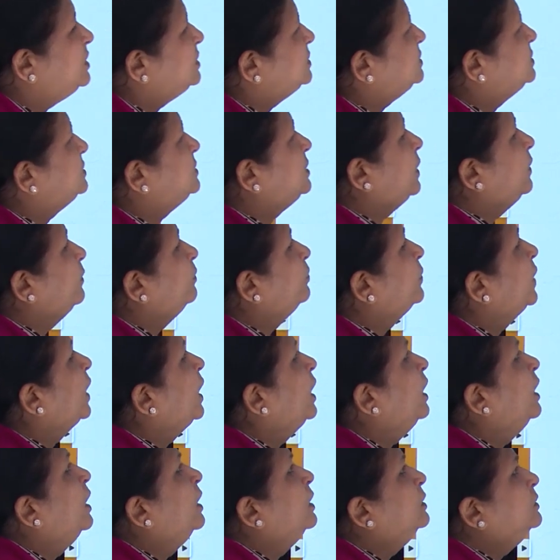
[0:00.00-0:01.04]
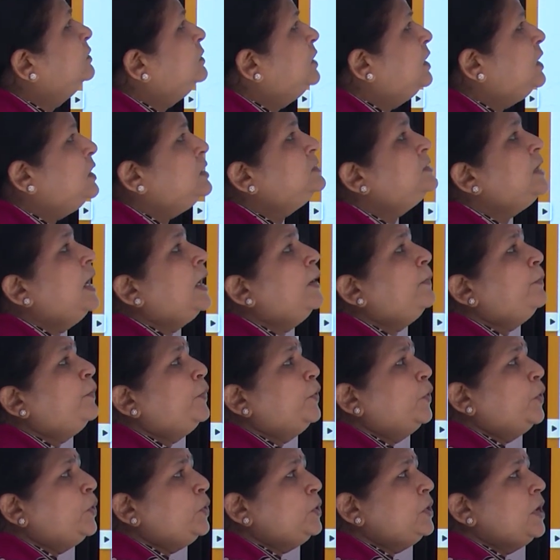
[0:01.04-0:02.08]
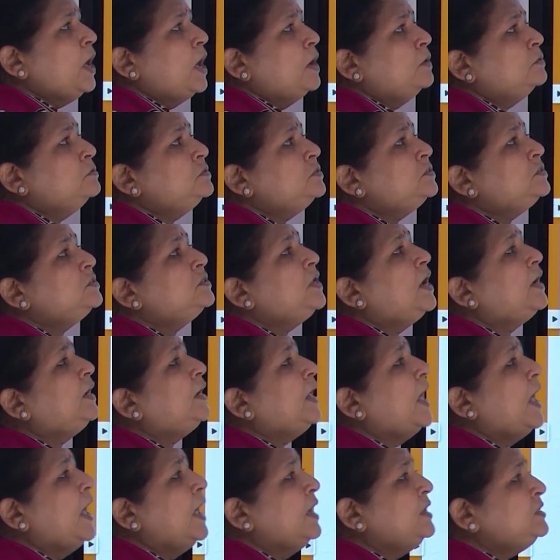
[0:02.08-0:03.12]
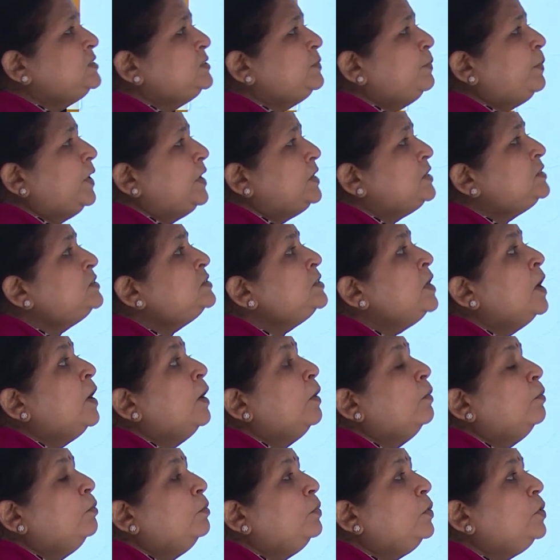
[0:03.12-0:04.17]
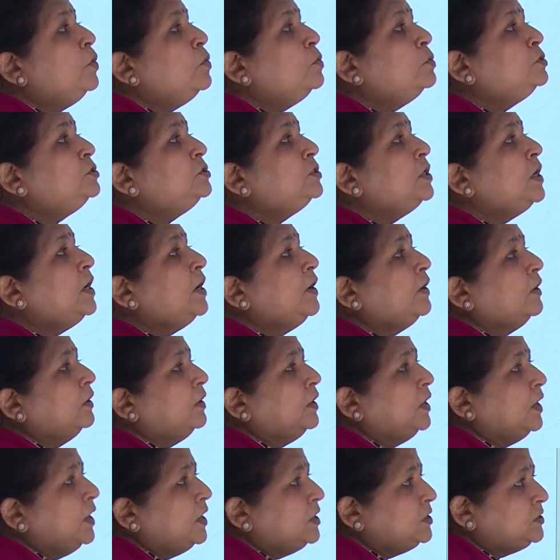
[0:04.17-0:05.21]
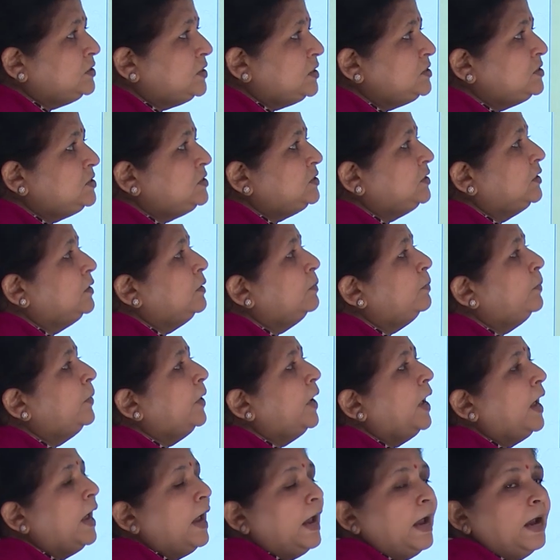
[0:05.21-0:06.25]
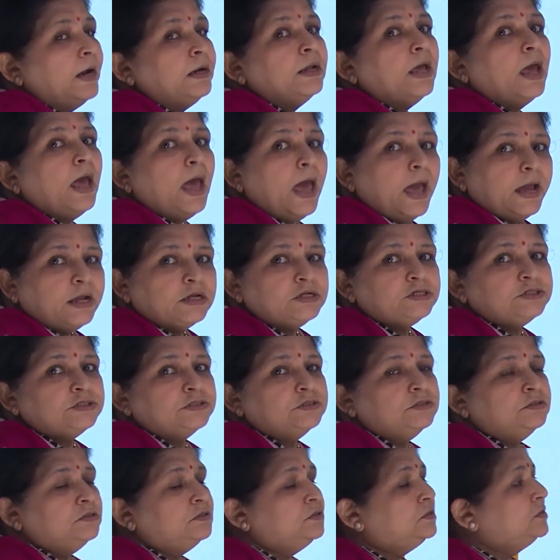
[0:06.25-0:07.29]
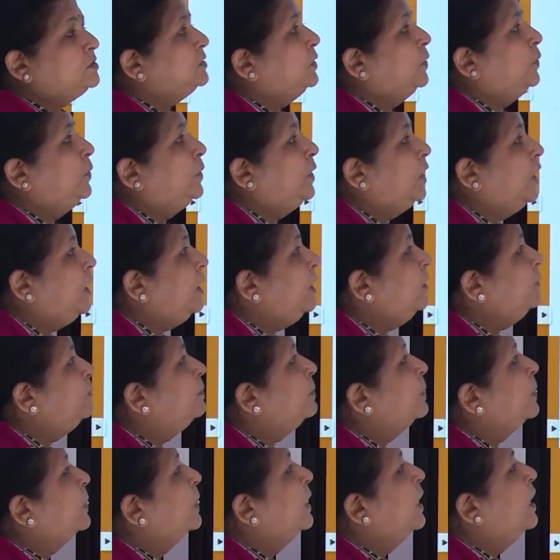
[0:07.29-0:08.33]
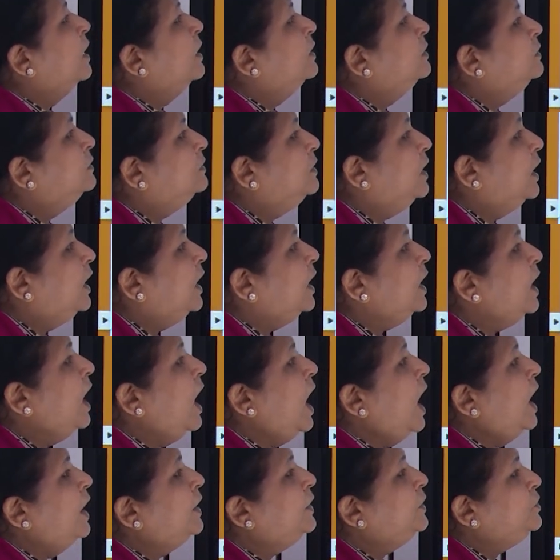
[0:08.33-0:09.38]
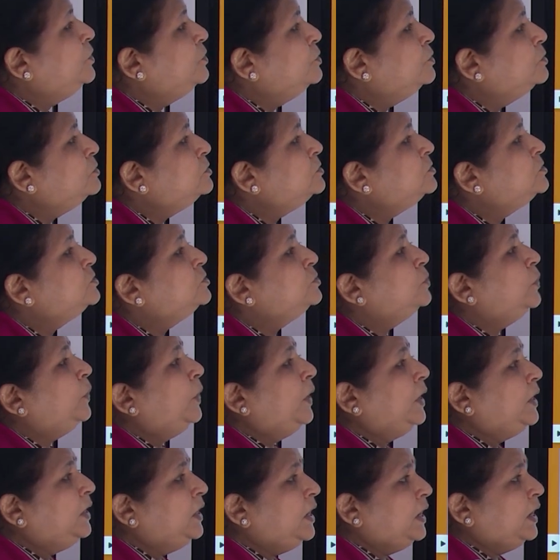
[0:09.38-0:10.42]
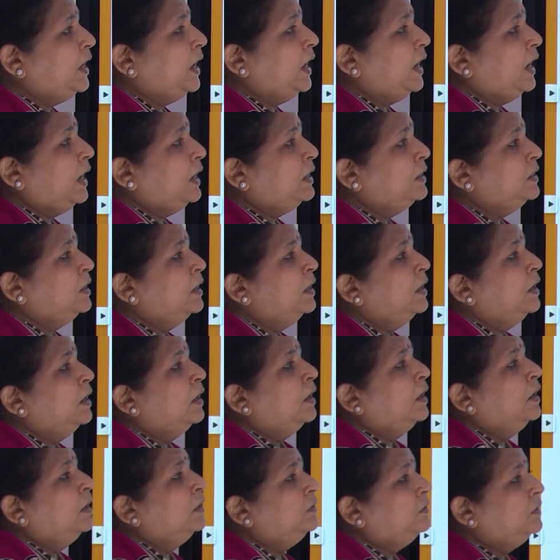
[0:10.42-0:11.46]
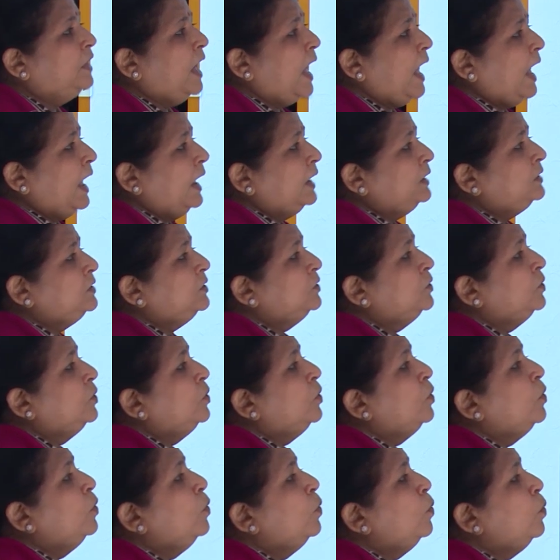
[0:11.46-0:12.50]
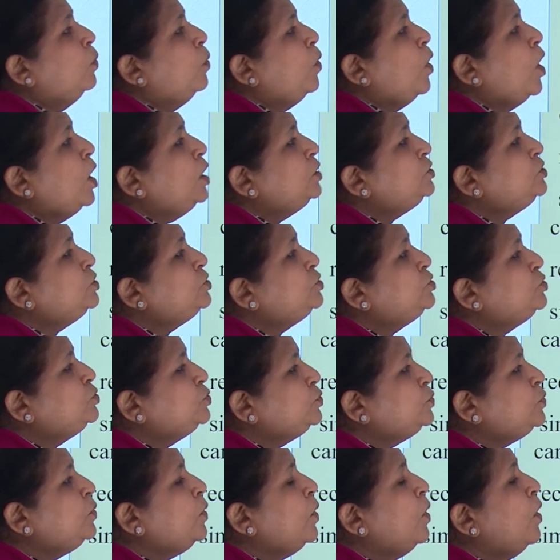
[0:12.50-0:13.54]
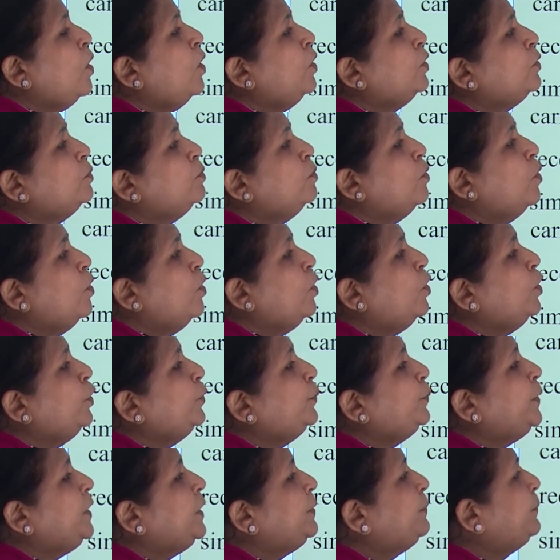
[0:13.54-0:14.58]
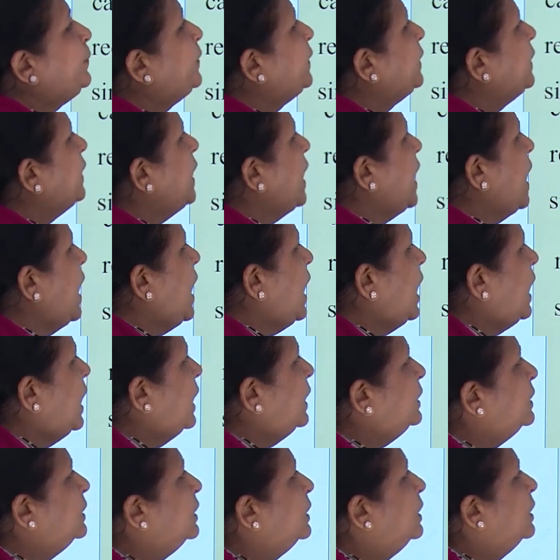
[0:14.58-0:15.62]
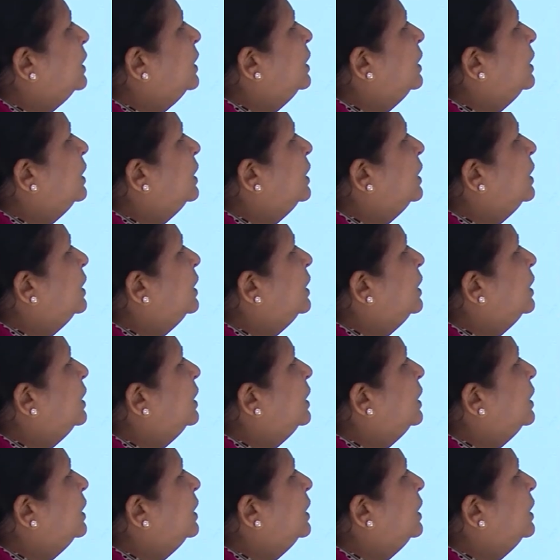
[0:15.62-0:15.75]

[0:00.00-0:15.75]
easy. These are pronouns that express mutual relationship and actions. Okay, they are used to indicate that what two or more people are